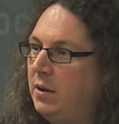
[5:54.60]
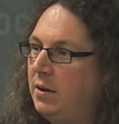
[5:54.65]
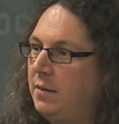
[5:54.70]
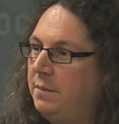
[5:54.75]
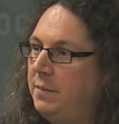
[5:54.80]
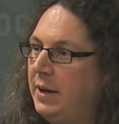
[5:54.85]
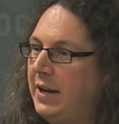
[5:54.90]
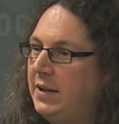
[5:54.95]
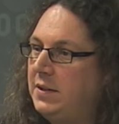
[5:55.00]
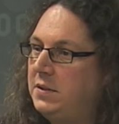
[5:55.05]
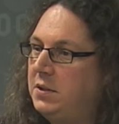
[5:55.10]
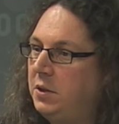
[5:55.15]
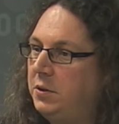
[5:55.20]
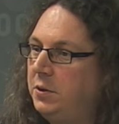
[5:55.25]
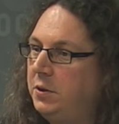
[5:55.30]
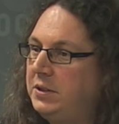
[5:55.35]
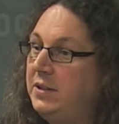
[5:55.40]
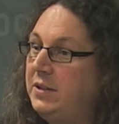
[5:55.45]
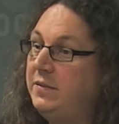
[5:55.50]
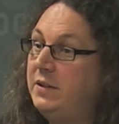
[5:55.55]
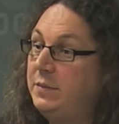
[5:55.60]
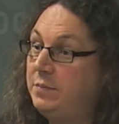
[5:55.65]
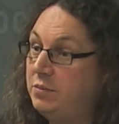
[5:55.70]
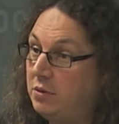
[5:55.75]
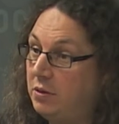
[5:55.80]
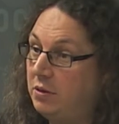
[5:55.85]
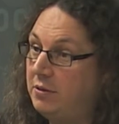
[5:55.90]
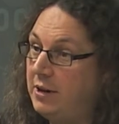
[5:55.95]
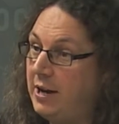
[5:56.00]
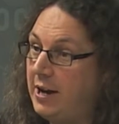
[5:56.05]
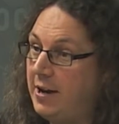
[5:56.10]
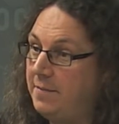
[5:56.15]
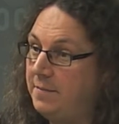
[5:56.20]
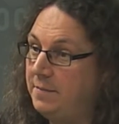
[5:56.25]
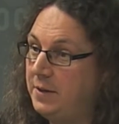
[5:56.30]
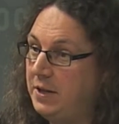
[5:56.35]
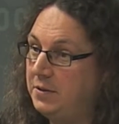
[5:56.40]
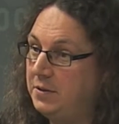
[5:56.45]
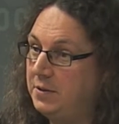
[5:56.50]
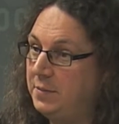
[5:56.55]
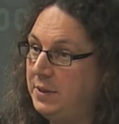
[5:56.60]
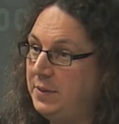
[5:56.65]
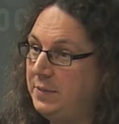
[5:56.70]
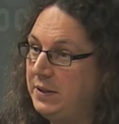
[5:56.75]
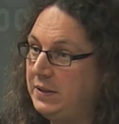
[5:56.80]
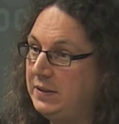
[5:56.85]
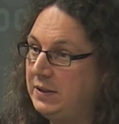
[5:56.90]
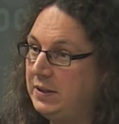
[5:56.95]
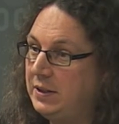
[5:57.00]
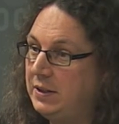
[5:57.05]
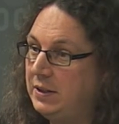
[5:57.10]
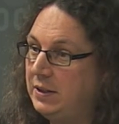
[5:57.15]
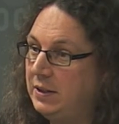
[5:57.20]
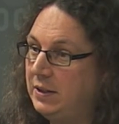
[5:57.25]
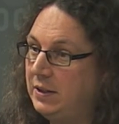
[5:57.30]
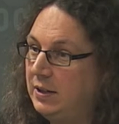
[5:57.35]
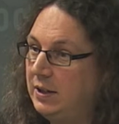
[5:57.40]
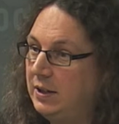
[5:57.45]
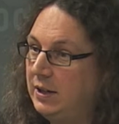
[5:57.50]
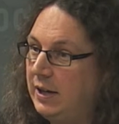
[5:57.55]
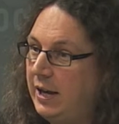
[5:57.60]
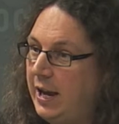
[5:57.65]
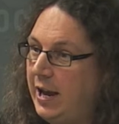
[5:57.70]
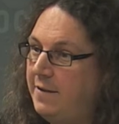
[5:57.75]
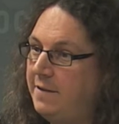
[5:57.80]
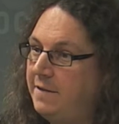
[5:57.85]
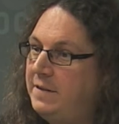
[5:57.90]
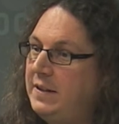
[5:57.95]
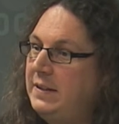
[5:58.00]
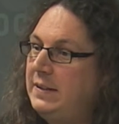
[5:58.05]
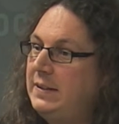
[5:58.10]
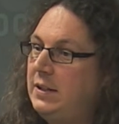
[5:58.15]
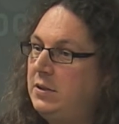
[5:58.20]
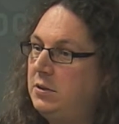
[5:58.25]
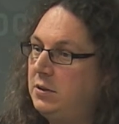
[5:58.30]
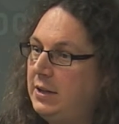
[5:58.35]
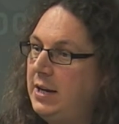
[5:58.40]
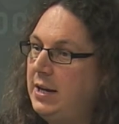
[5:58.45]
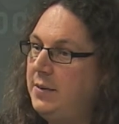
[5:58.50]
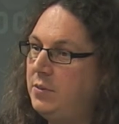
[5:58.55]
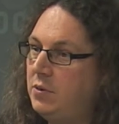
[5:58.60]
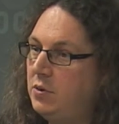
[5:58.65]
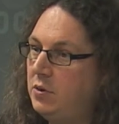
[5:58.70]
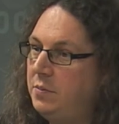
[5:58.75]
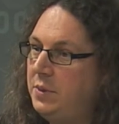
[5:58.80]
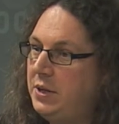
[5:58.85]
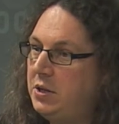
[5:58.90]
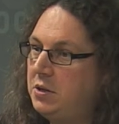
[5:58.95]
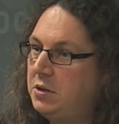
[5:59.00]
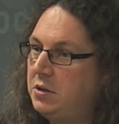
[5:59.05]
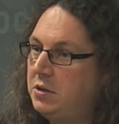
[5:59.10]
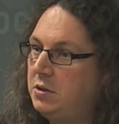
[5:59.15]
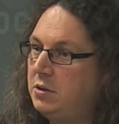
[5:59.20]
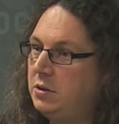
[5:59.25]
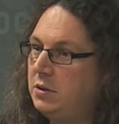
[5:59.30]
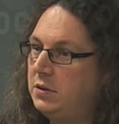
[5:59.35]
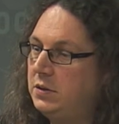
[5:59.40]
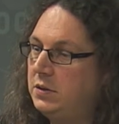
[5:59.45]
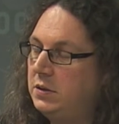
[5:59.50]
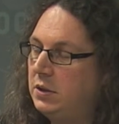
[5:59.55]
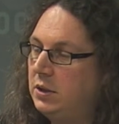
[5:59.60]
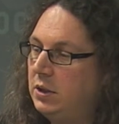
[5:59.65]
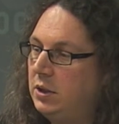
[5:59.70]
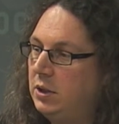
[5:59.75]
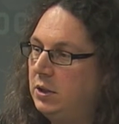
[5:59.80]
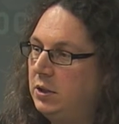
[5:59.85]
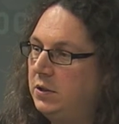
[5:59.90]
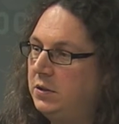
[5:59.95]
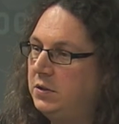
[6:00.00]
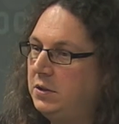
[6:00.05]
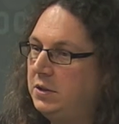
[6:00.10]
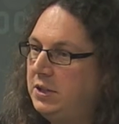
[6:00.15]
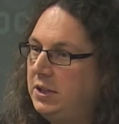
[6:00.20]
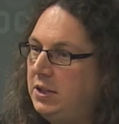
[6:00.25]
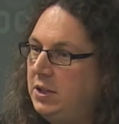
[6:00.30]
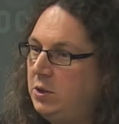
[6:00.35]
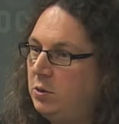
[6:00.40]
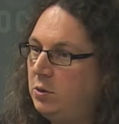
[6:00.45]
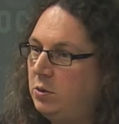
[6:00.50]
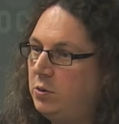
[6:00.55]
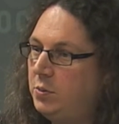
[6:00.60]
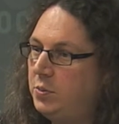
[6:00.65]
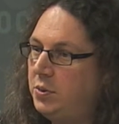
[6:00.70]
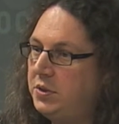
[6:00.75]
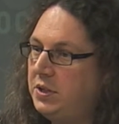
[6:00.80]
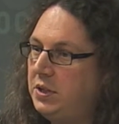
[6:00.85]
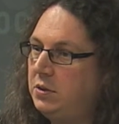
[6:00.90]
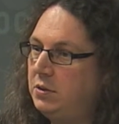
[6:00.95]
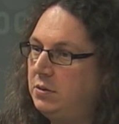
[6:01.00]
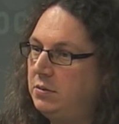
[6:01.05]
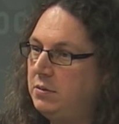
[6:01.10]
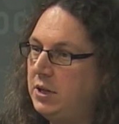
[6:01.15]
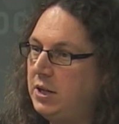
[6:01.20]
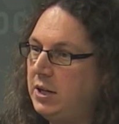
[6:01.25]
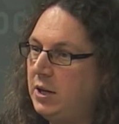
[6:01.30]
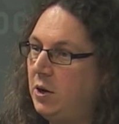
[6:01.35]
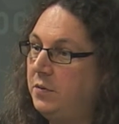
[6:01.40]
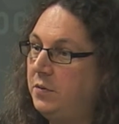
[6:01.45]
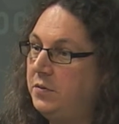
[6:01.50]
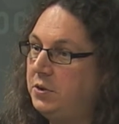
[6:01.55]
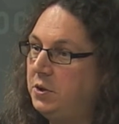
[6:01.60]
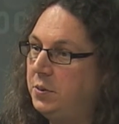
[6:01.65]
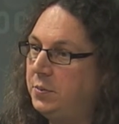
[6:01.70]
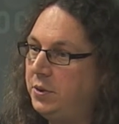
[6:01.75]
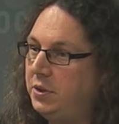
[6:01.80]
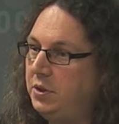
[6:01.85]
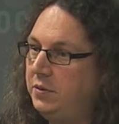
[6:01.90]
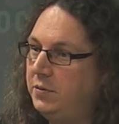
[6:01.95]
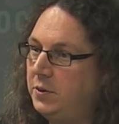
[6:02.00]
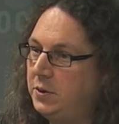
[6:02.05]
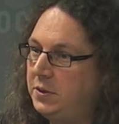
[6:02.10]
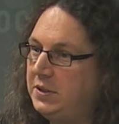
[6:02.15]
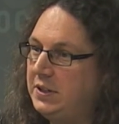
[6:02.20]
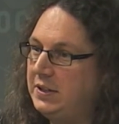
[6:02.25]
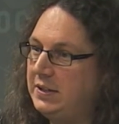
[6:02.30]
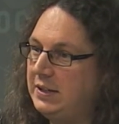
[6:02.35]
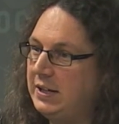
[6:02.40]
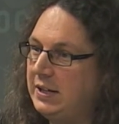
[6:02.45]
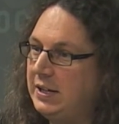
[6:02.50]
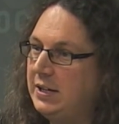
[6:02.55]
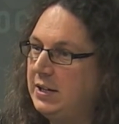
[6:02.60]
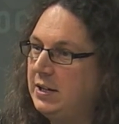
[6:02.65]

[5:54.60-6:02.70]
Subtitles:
TV program in the BBC. And this is enabled because the digital repository of the Open University